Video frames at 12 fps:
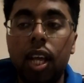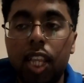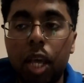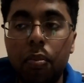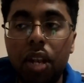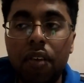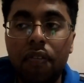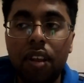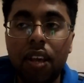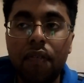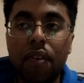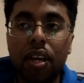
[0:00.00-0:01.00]
They believe
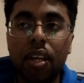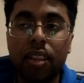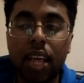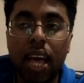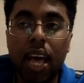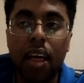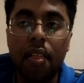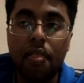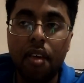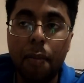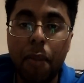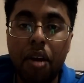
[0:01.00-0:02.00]
leaving
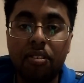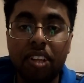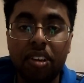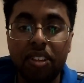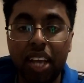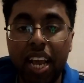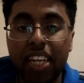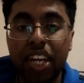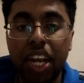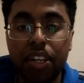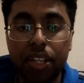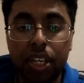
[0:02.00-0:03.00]
their parents' house at age
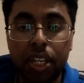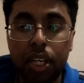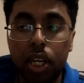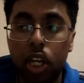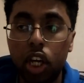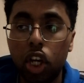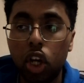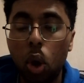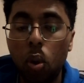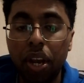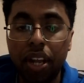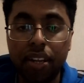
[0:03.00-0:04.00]
18,
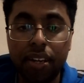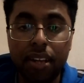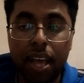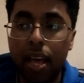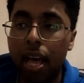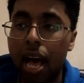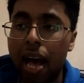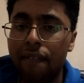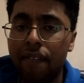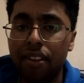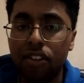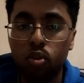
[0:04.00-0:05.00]
going into debt,
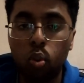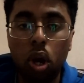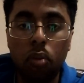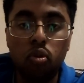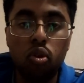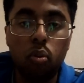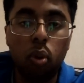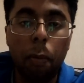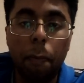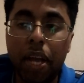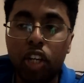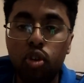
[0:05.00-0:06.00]
having this
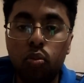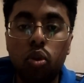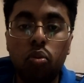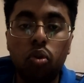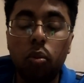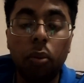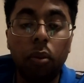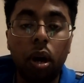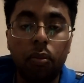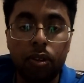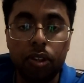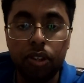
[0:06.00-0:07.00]
one-bedroom
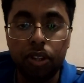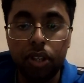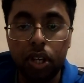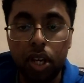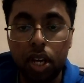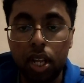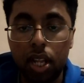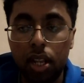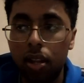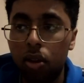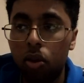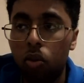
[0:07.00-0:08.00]
apartment,
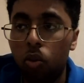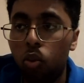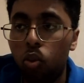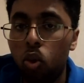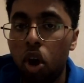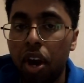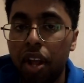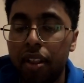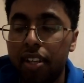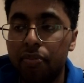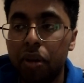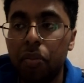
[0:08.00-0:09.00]
working
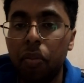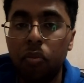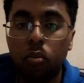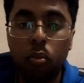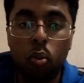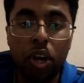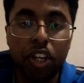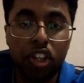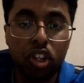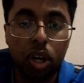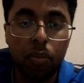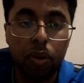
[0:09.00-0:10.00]
this minimum wage
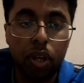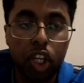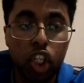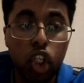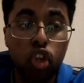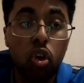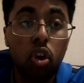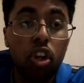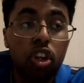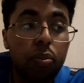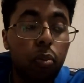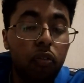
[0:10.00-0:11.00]
job,
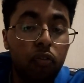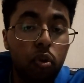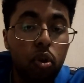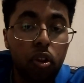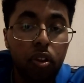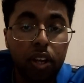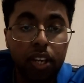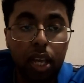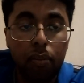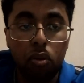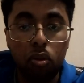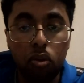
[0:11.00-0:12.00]
struggling to put food on the
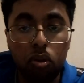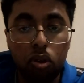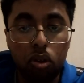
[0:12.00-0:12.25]
table.